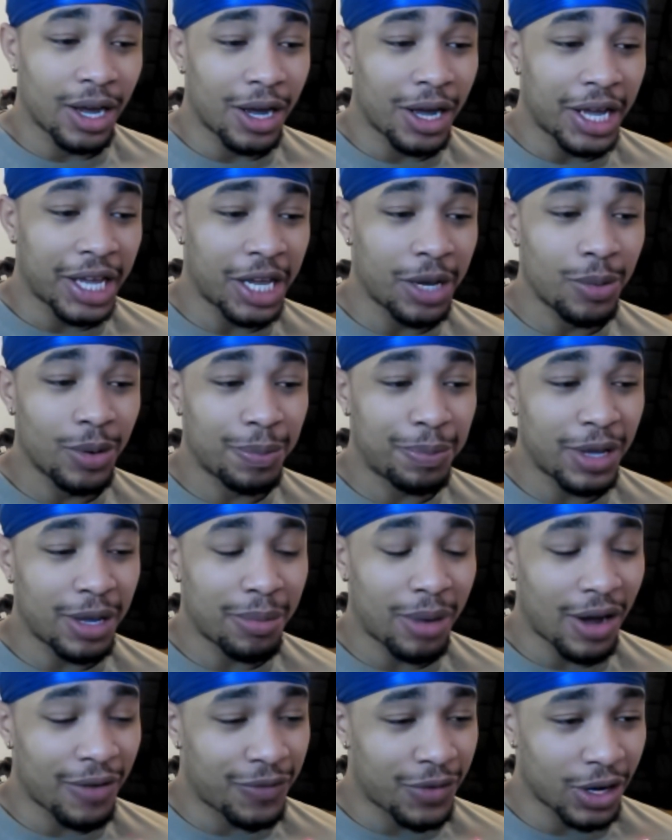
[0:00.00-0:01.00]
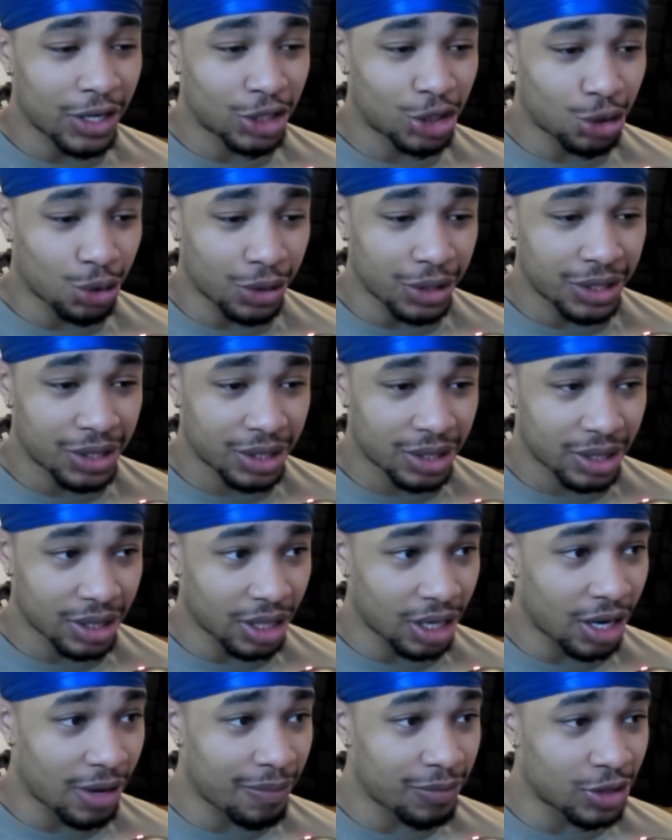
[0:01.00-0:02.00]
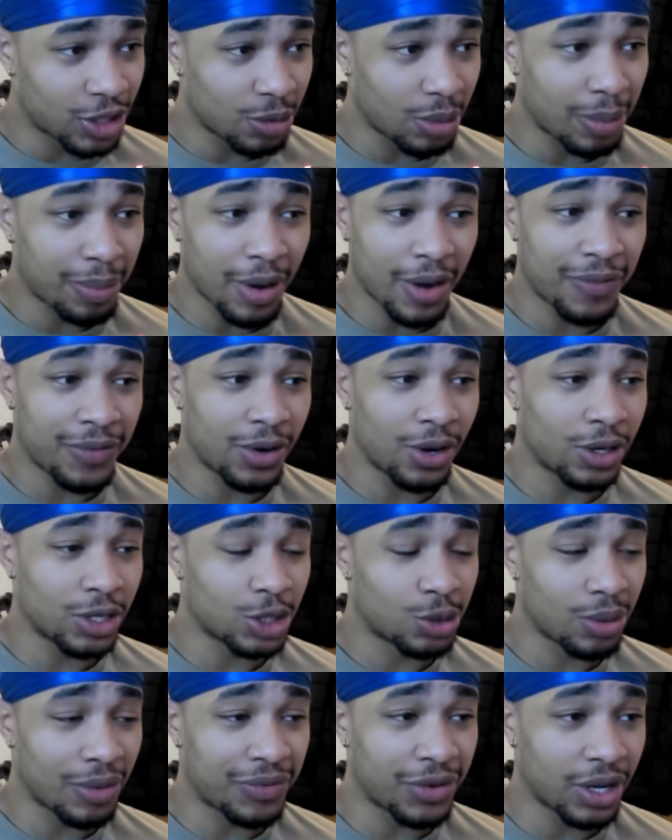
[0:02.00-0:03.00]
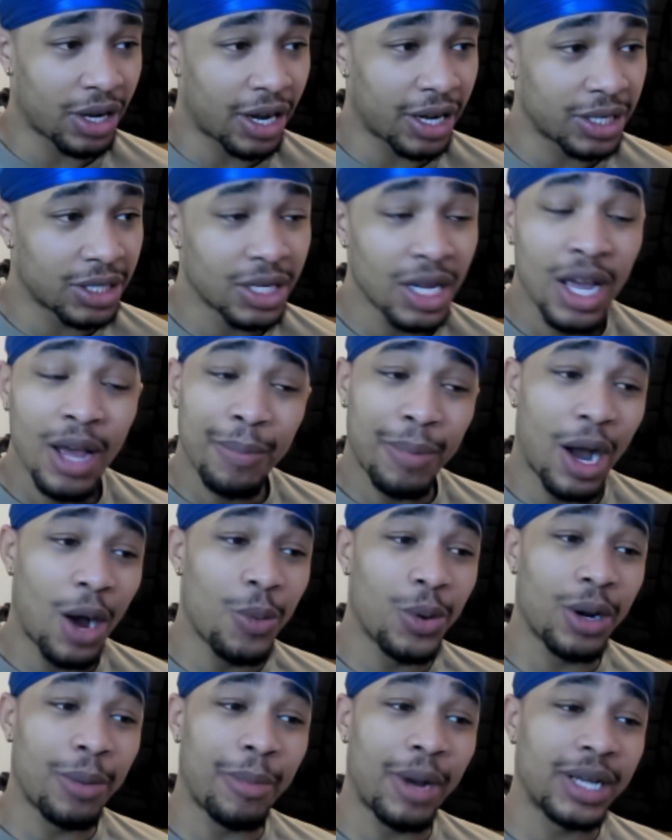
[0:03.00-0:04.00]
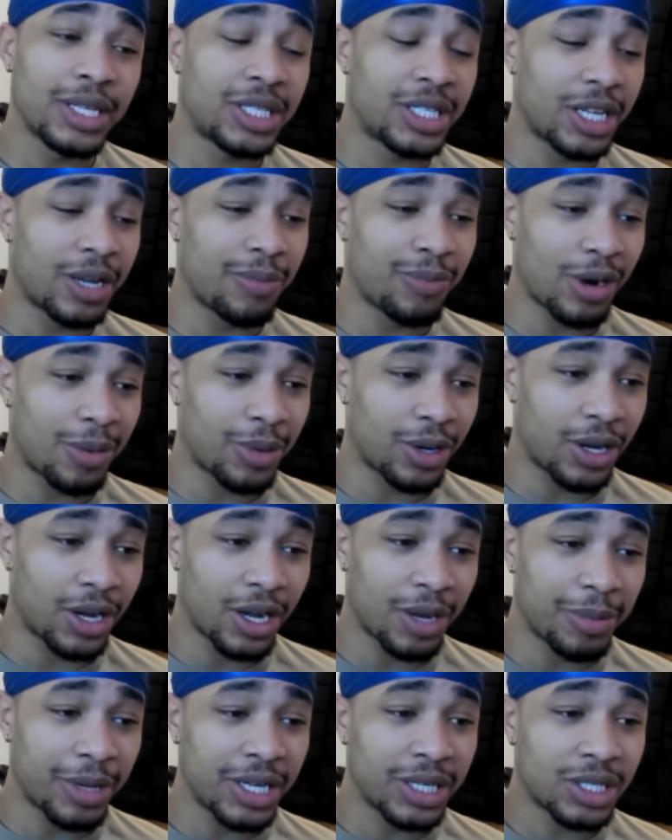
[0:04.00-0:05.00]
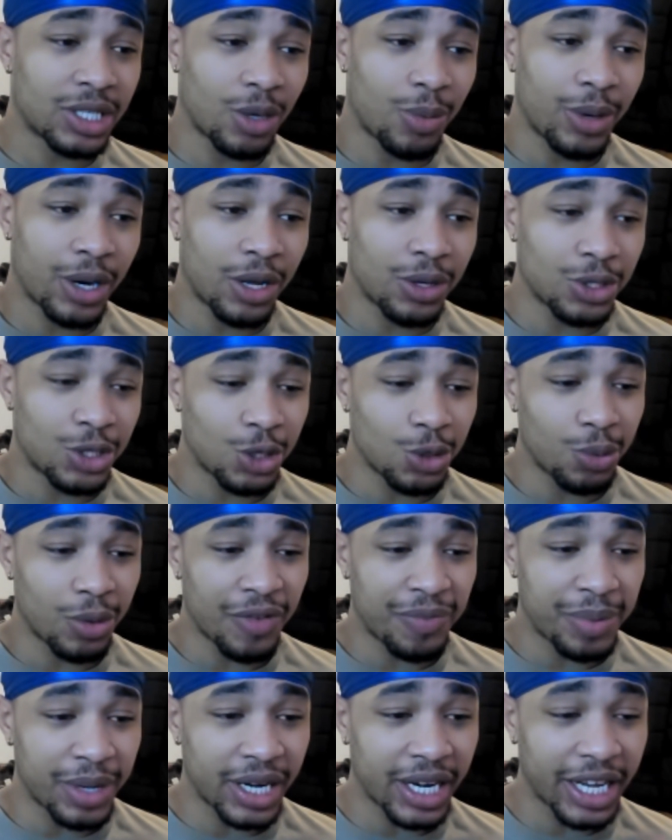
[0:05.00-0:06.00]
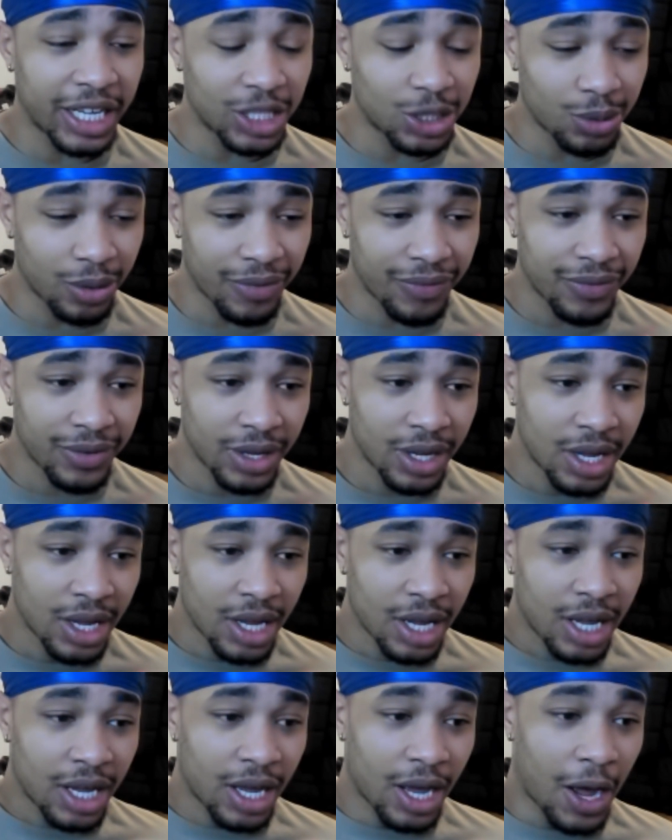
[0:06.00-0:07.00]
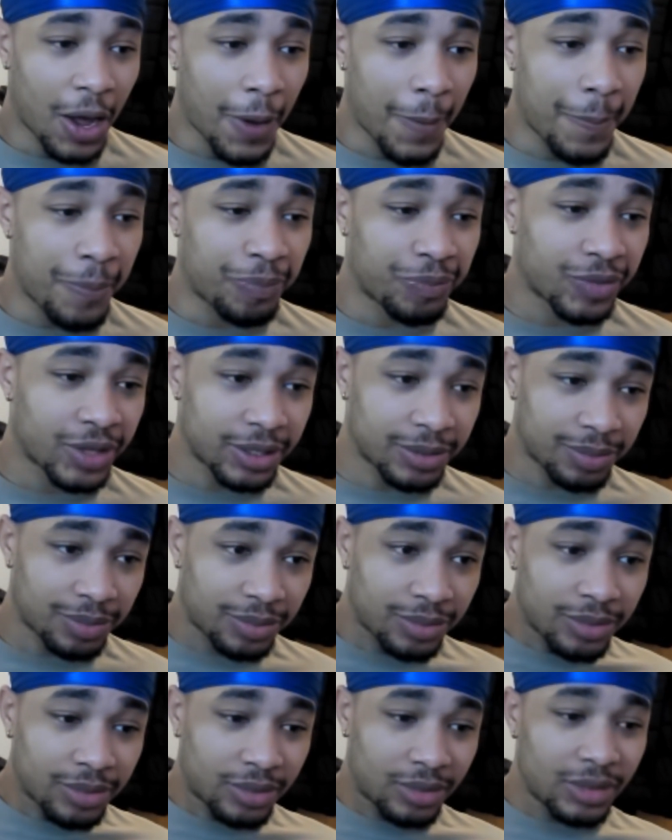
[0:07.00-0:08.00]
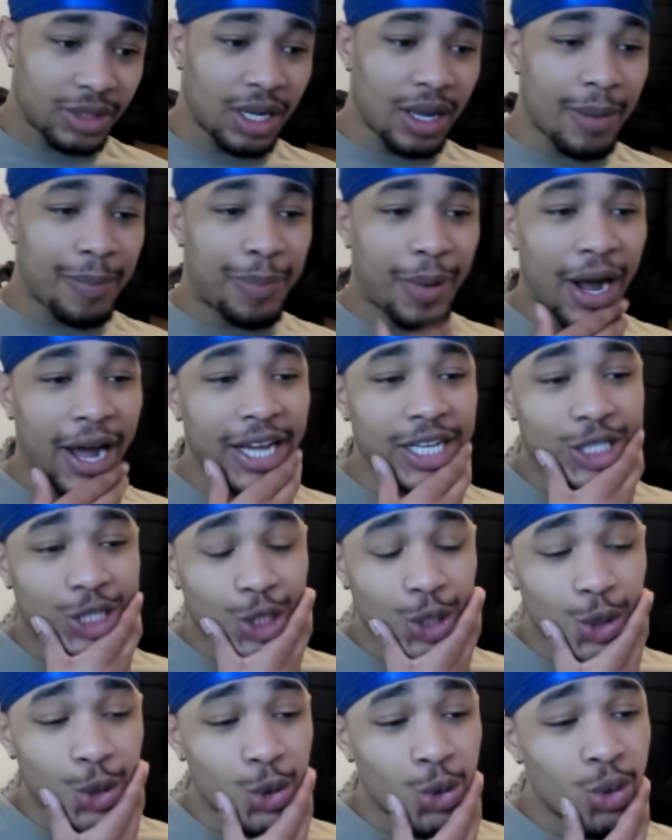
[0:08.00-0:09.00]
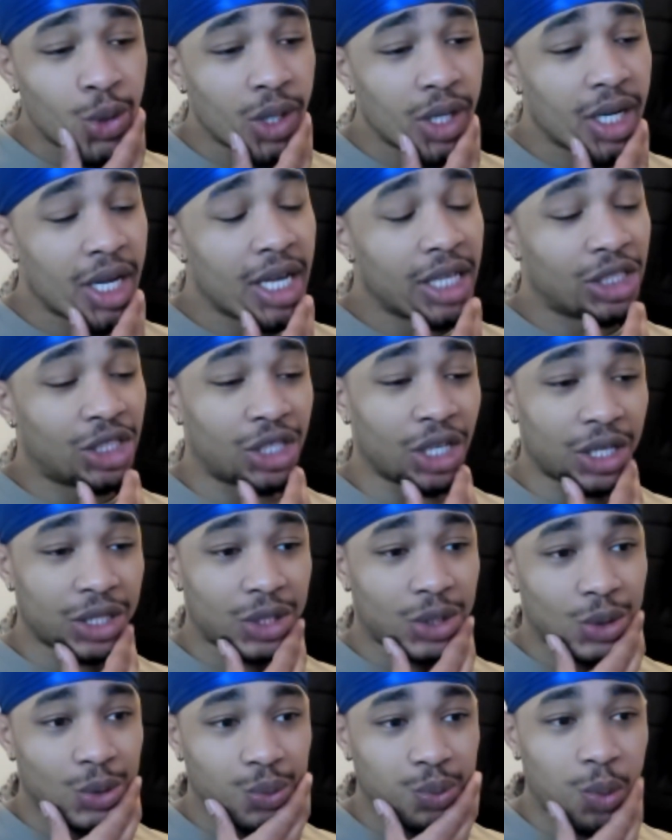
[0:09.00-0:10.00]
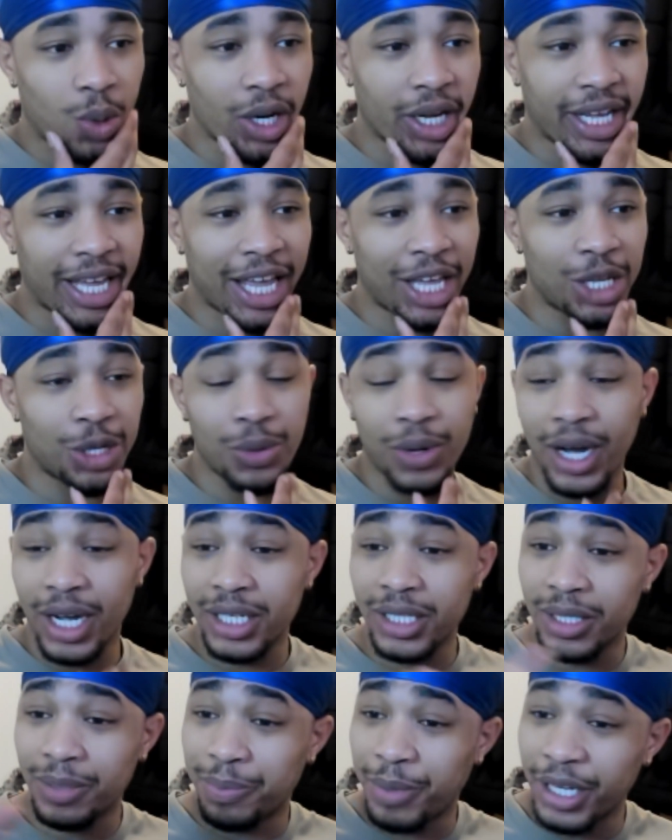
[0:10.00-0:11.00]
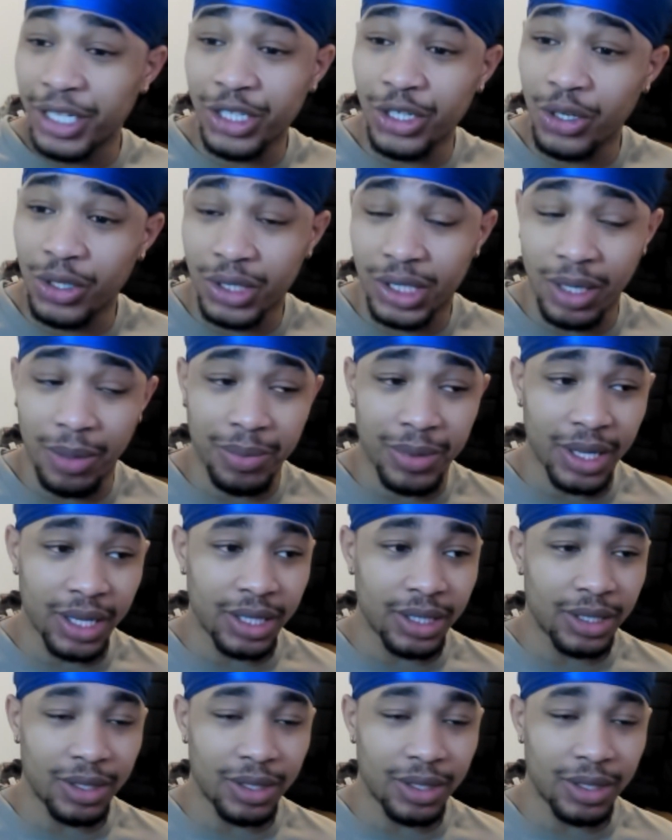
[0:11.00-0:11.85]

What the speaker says: He would be my first choice, to be perfectly honest with you guys. But I wouldn't mind seeing Brehm. He's someone else who we've been linked with. But I do just want to get you guys' opinion on something.